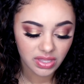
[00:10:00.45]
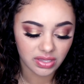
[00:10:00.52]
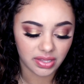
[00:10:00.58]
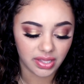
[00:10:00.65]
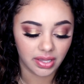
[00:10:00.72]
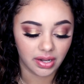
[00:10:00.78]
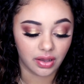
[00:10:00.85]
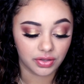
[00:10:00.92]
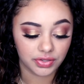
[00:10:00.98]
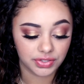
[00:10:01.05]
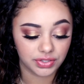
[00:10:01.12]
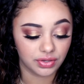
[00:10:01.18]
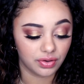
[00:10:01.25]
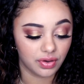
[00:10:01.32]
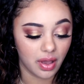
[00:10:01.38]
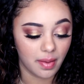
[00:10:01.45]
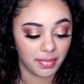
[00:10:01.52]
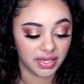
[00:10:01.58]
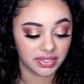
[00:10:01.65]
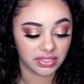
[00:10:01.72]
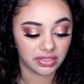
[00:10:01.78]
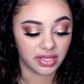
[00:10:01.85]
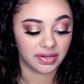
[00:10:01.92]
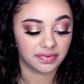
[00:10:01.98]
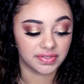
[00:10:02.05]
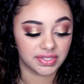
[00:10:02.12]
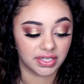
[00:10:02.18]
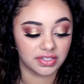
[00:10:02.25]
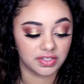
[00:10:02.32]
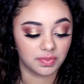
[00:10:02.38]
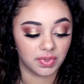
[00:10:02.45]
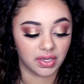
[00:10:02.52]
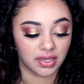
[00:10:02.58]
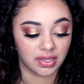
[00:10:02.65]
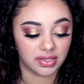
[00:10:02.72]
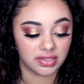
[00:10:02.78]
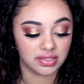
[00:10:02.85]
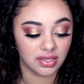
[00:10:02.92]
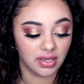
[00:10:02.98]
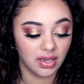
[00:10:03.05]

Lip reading: And that also makes a lot of sense because